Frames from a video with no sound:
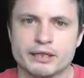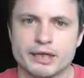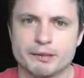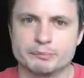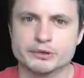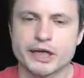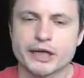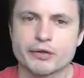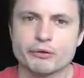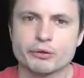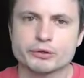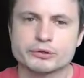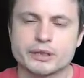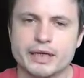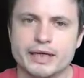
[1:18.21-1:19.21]
a black
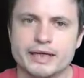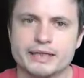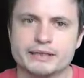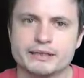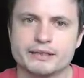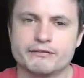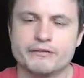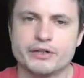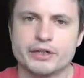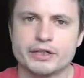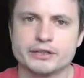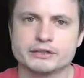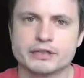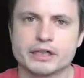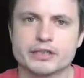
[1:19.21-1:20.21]
hole and a
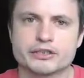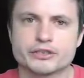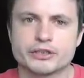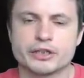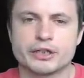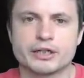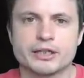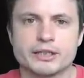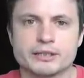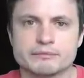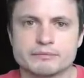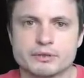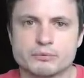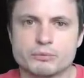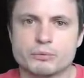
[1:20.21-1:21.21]
very large star,
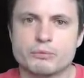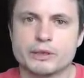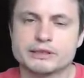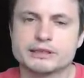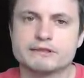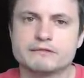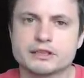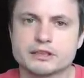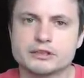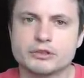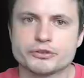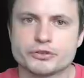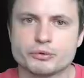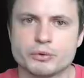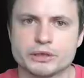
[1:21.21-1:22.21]
relatively
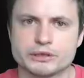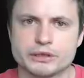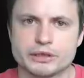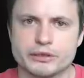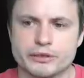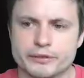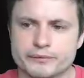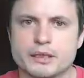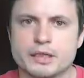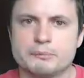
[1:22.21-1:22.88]
close to one another.